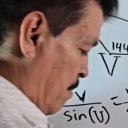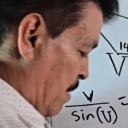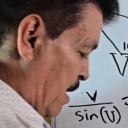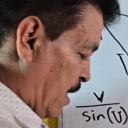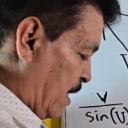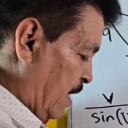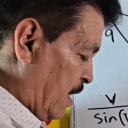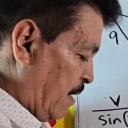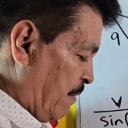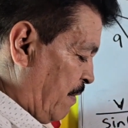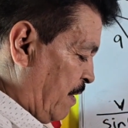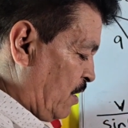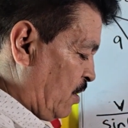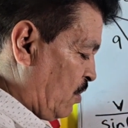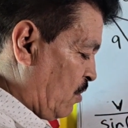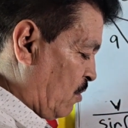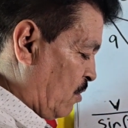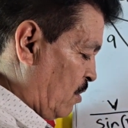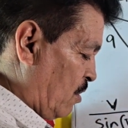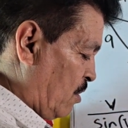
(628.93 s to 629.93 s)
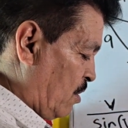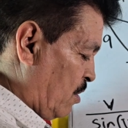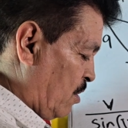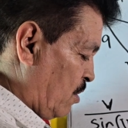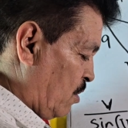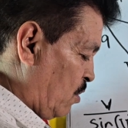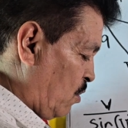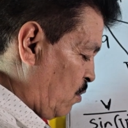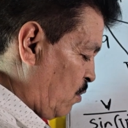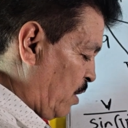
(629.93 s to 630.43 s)
Make a division.
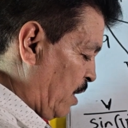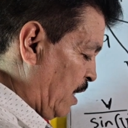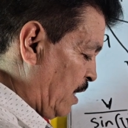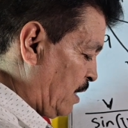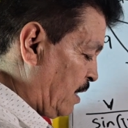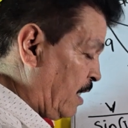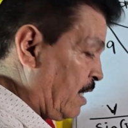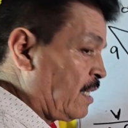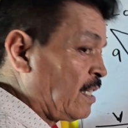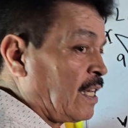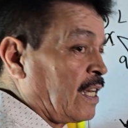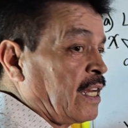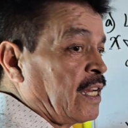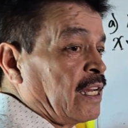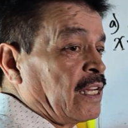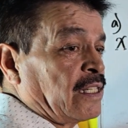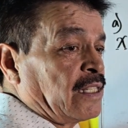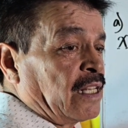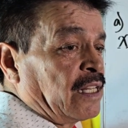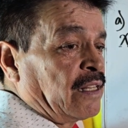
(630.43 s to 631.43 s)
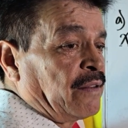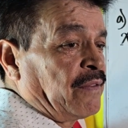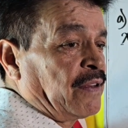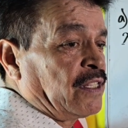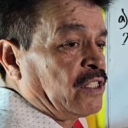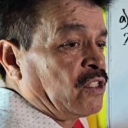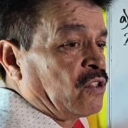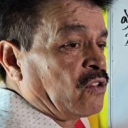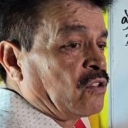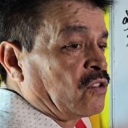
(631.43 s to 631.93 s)
Too easy, the
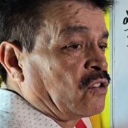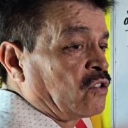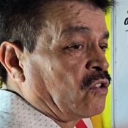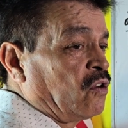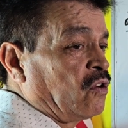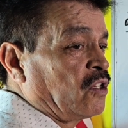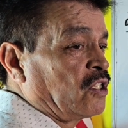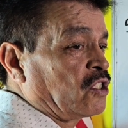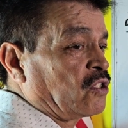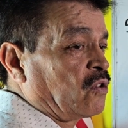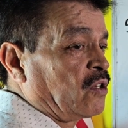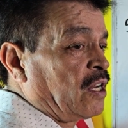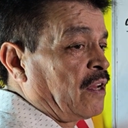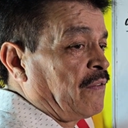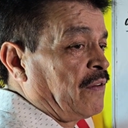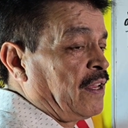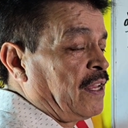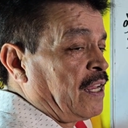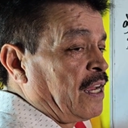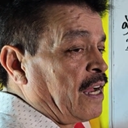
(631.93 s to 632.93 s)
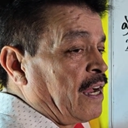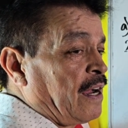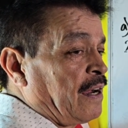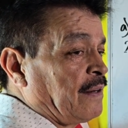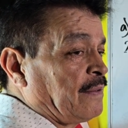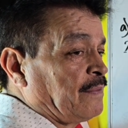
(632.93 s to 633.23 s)
division. So it's gonna be